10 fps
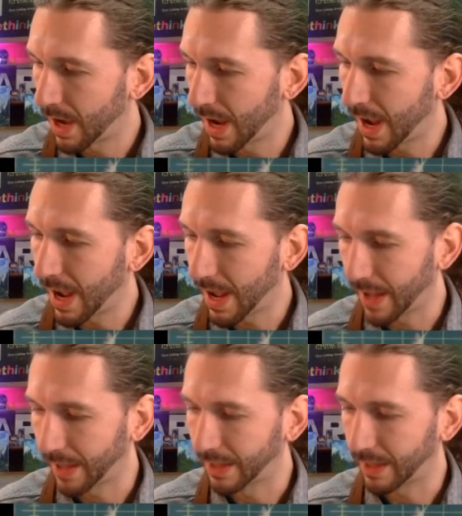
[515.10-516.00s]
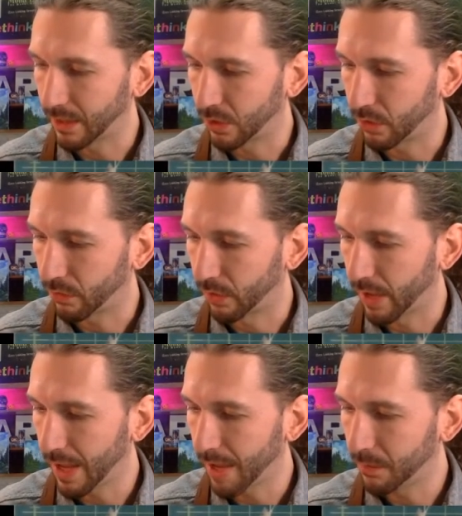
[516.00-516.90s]
I like to look for
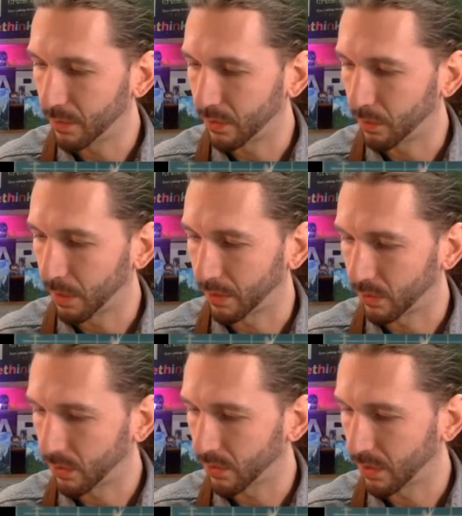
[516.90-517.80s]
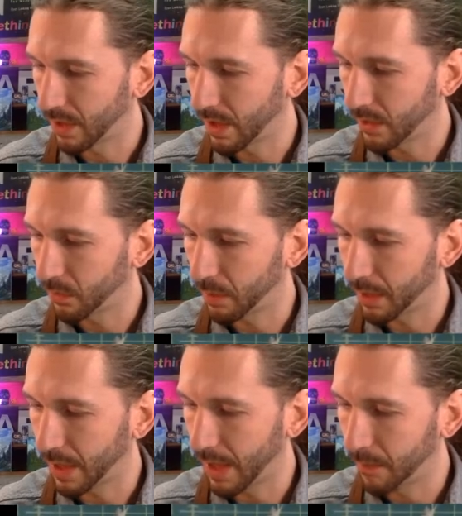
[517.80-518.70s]
empty spaces. There's a nice
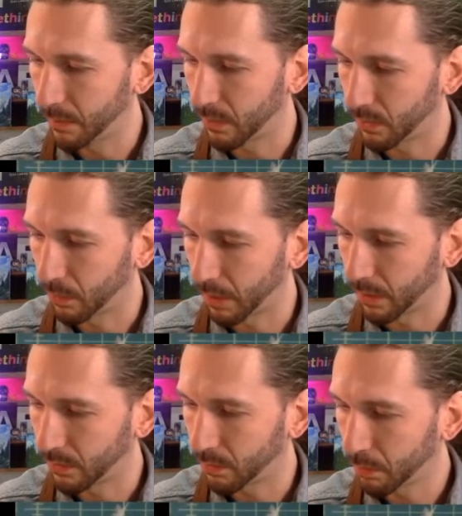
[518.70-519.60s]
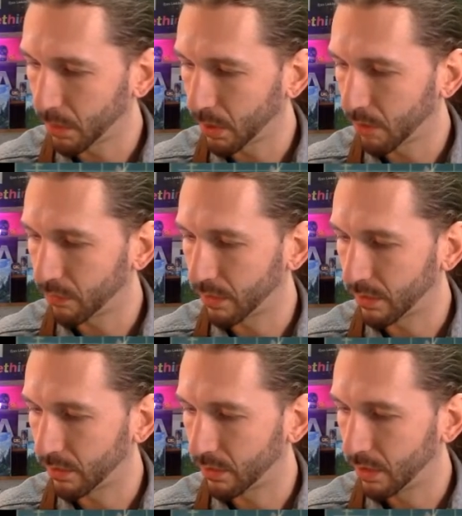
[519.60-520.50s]
big empty space,
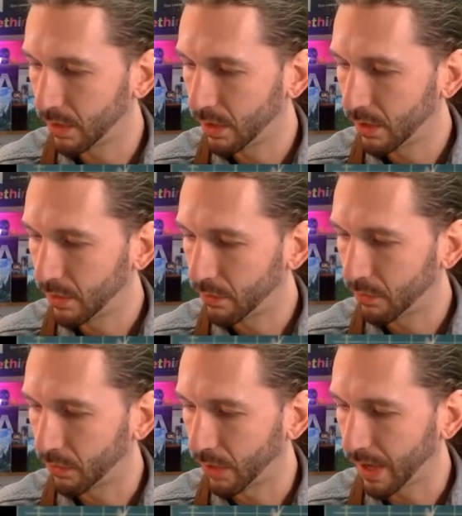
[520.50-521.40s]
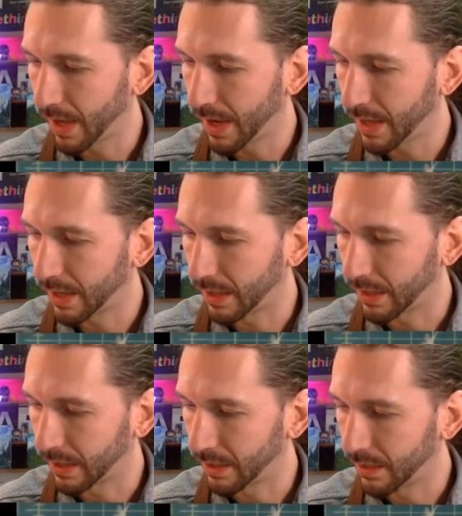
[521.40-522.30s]
perfect for
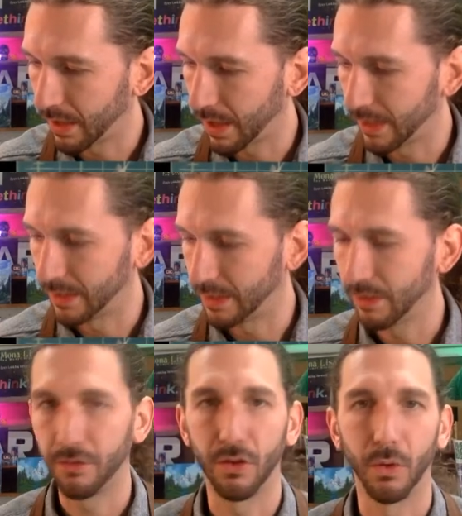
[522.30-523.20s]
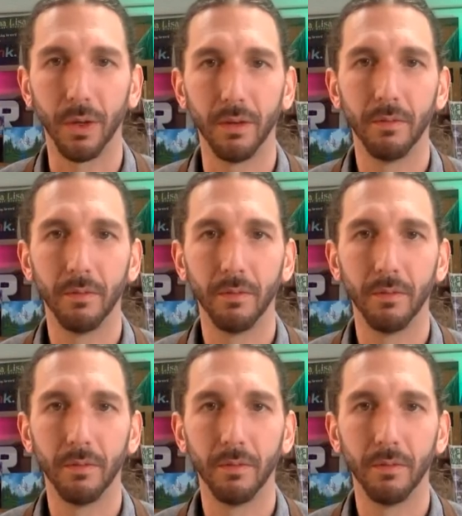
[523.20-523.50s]
adding a leaf to it.